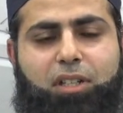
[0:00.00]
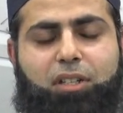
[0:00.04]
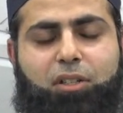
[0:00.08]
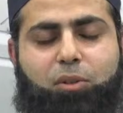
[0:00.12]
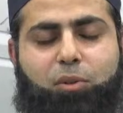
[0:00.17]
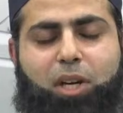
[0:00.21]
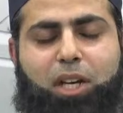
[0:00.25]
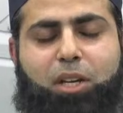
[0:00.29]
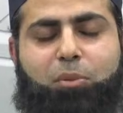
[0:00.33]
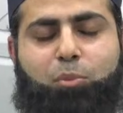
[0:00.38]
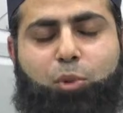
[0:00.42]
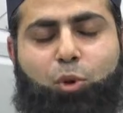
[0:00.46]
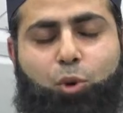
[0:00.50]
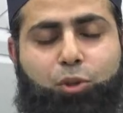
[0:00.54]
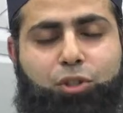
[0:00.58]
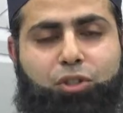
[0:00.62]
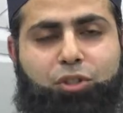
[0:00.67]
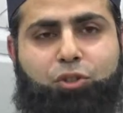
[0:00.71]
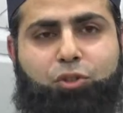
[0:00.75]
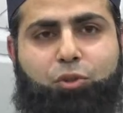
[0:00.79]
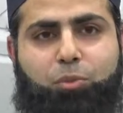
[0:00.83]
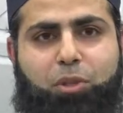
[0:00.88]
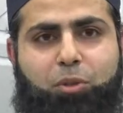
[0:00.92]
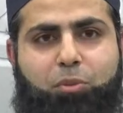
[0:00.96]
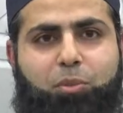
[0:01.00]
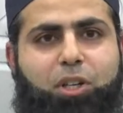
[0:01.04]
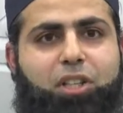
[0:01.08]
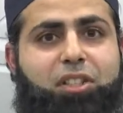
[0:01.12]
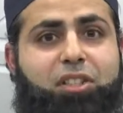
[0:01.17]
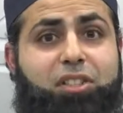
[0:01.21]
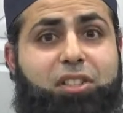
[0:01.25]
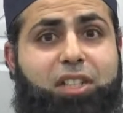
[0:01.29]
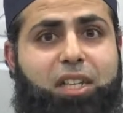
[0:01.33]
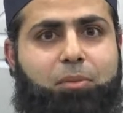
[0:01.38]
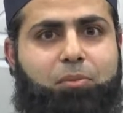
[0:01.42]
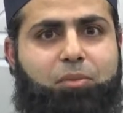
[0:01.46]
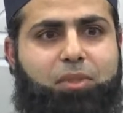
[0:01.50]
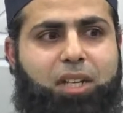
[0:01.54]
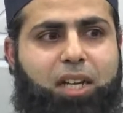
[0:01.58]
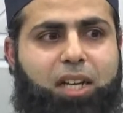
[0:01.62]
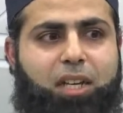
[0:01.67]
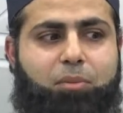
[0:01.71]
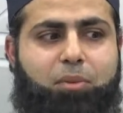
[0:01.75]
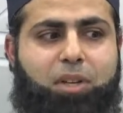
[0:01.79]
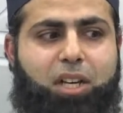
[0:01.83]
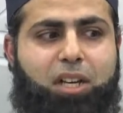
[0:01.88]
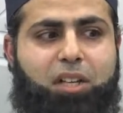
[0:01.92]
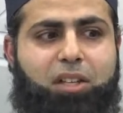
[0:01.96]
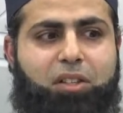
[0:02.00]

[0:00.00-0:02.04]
quite important to me, but at the same time,